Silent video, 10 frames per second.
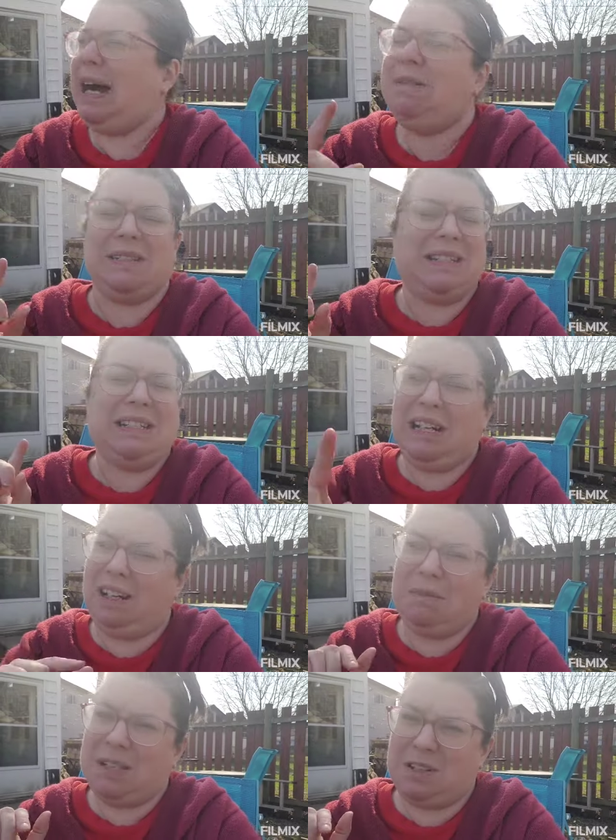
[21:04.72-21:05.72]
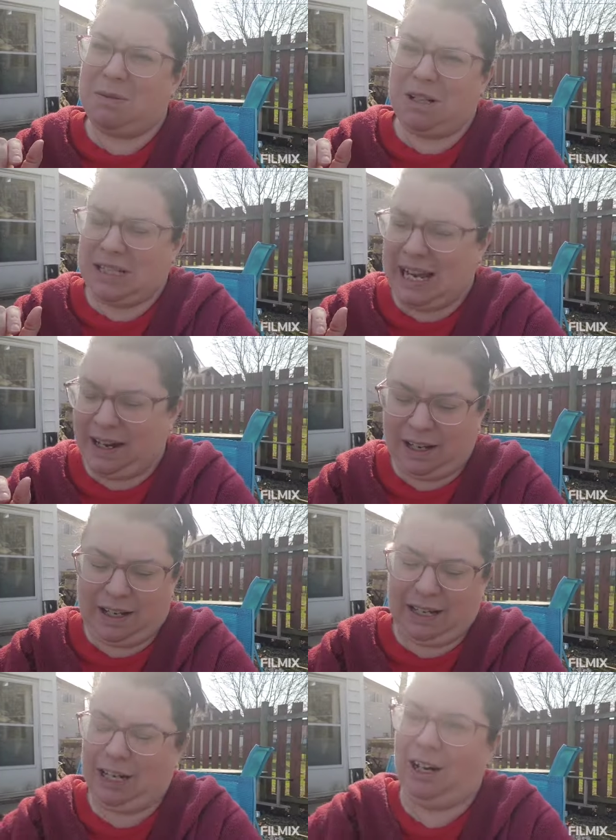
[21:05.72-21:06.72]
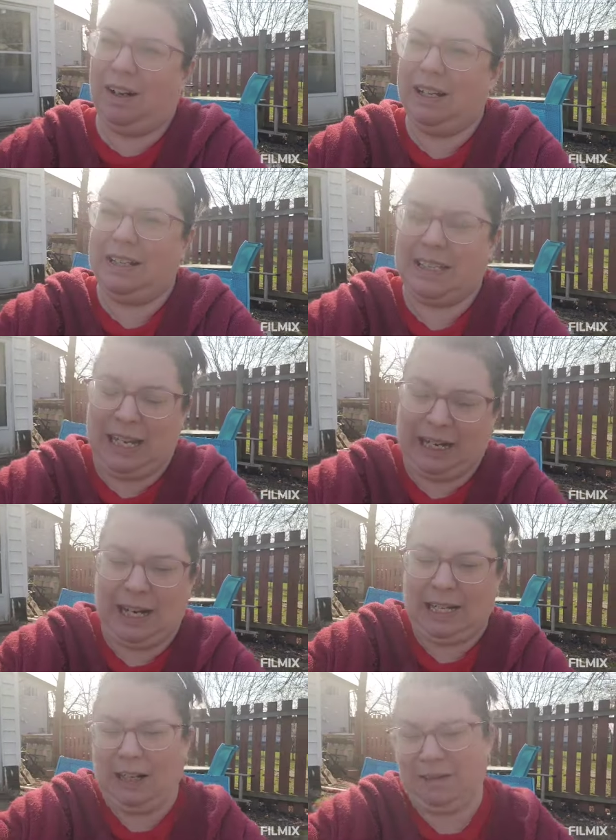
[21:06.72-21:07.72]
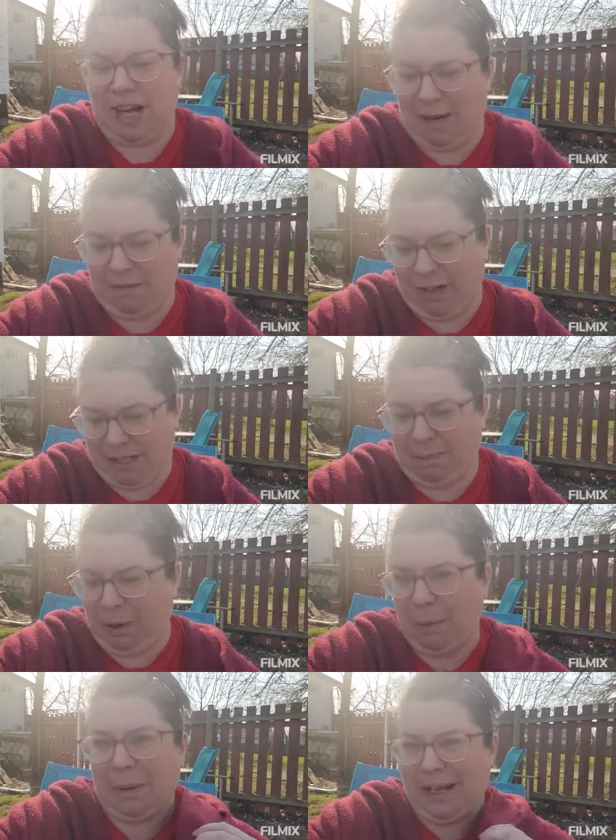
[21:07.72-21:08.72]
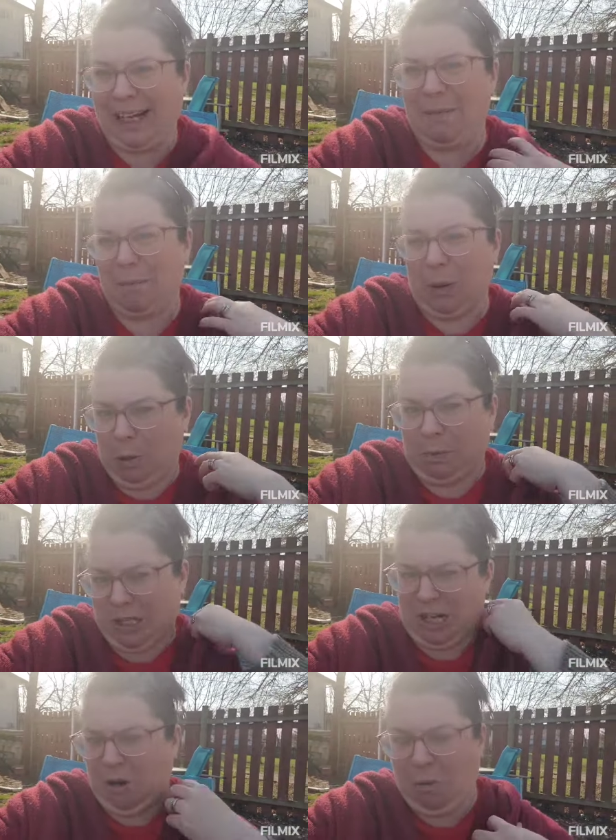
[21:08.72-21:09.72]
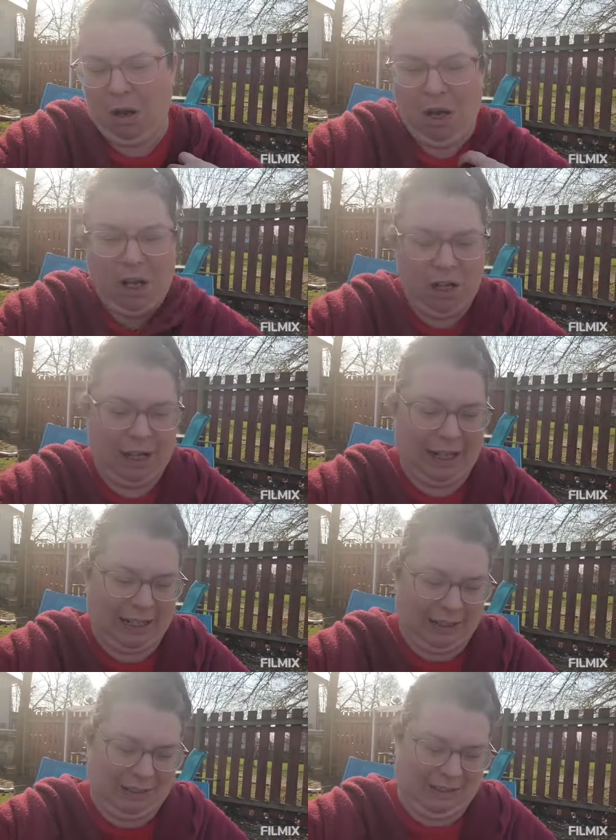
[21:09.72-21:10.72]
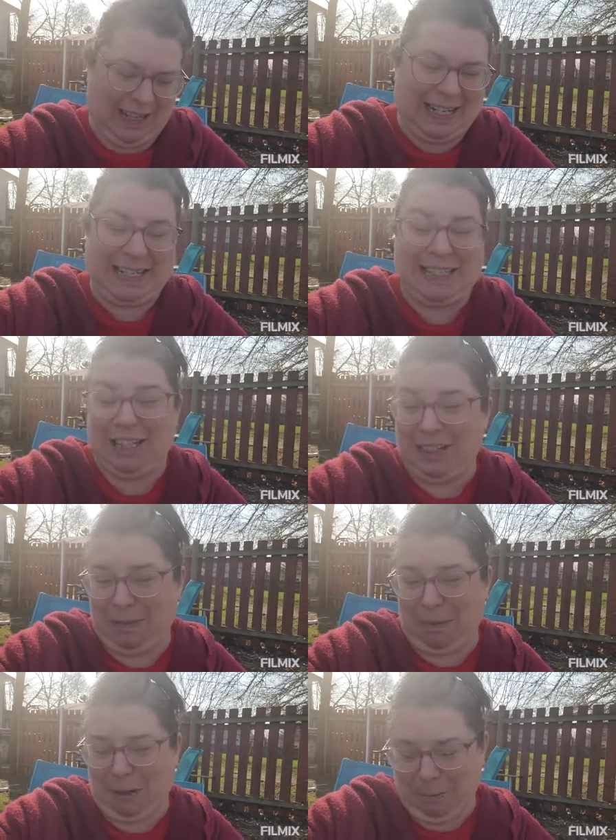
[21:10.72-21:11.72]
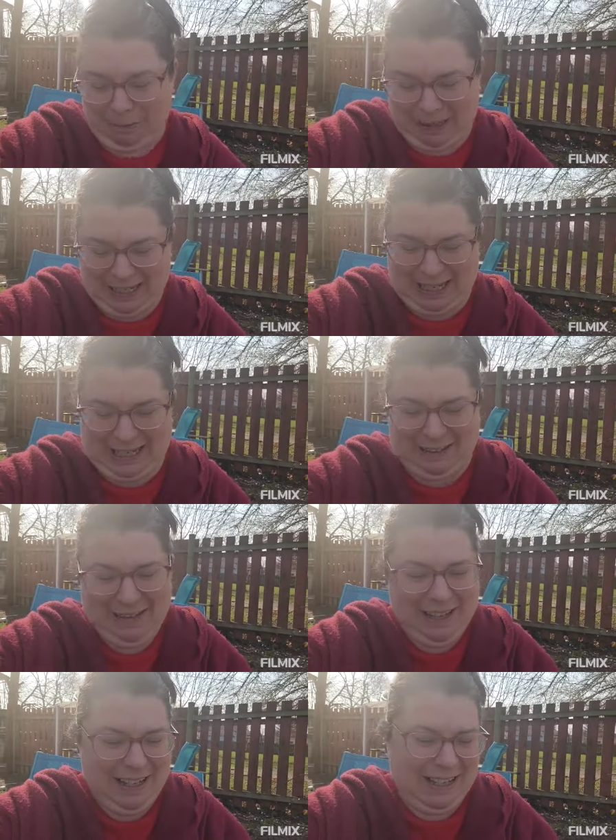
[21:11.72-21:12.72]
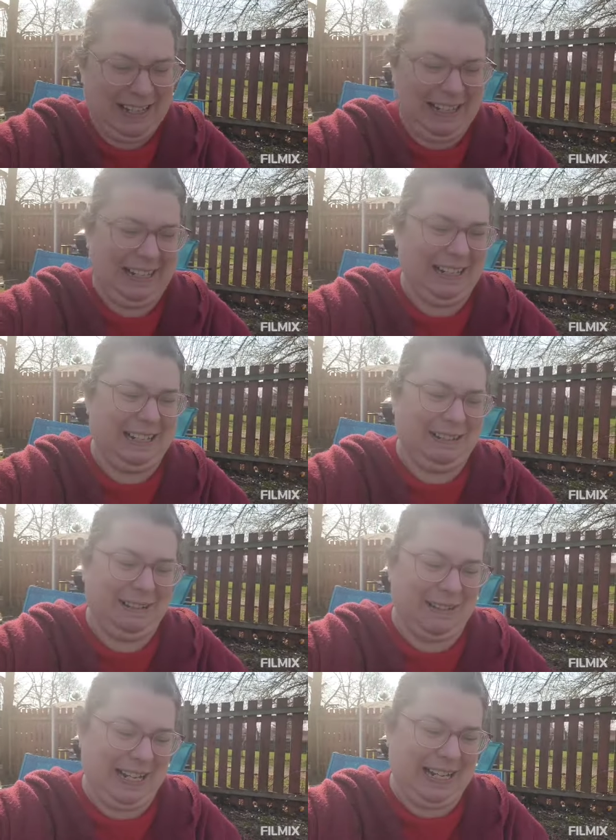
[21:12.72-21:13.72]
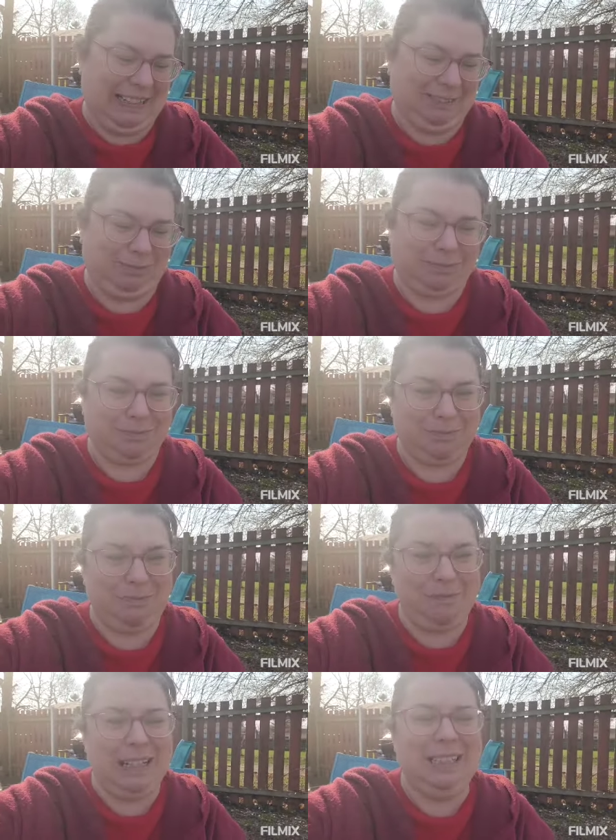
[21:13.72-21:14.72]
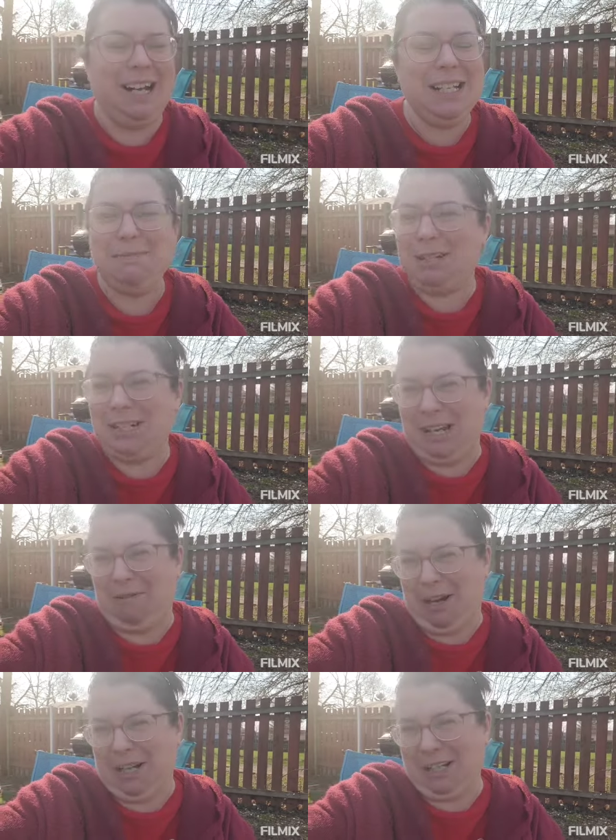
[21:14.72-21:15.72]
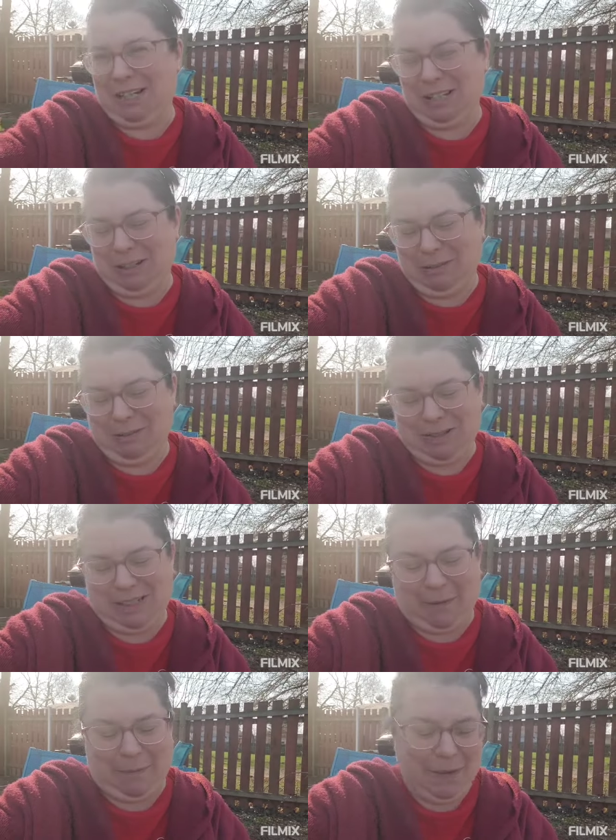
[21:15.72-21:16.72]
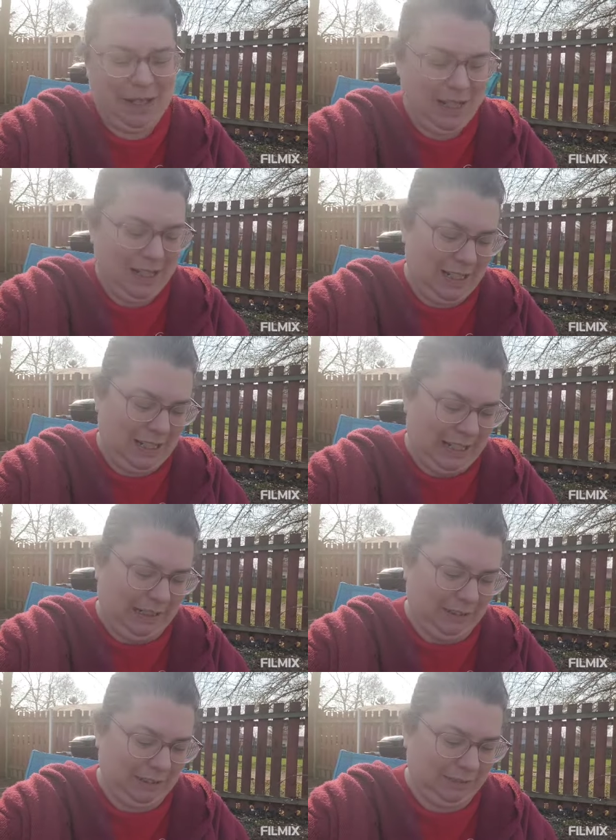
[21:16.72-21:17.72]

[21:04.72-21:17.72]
I was still miserable as heck you know it's like I don't have time for this poop I got poop to do Oh, and I still did poop, Yeah, I know, but not as much as I wanted to, so, yeah.